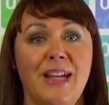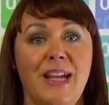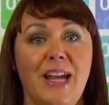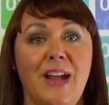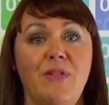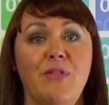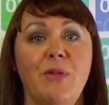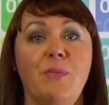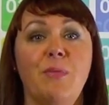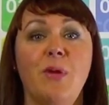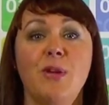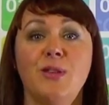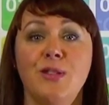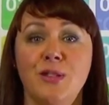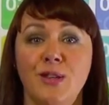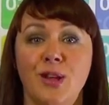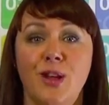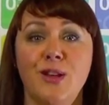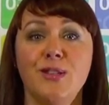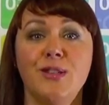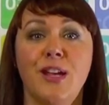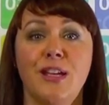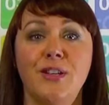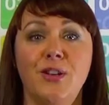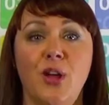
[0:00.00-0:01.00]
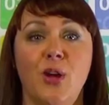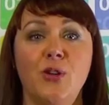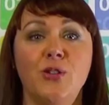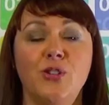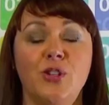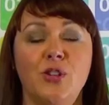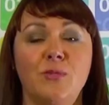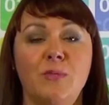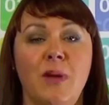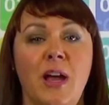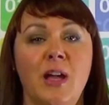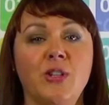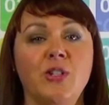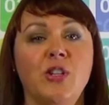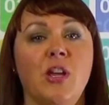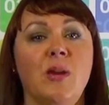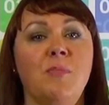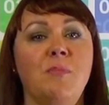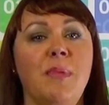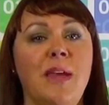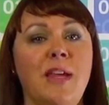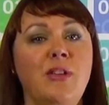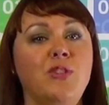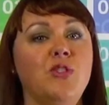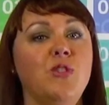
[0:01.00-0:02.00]
If the person goes, "I know too much,"
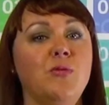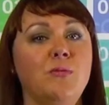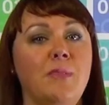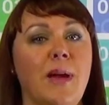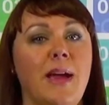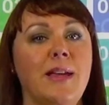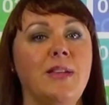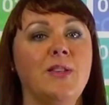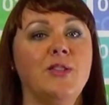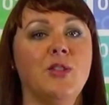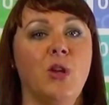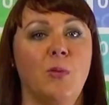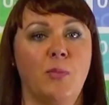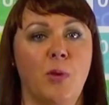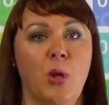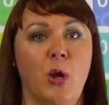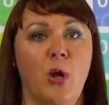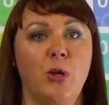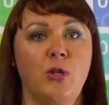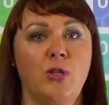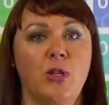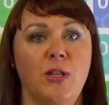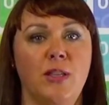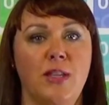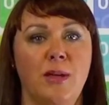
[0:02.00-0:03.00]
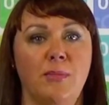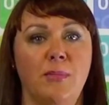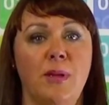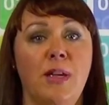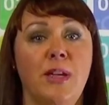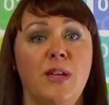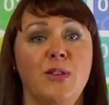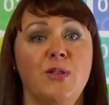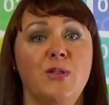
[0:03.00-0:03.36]
it means you may stop coaching them.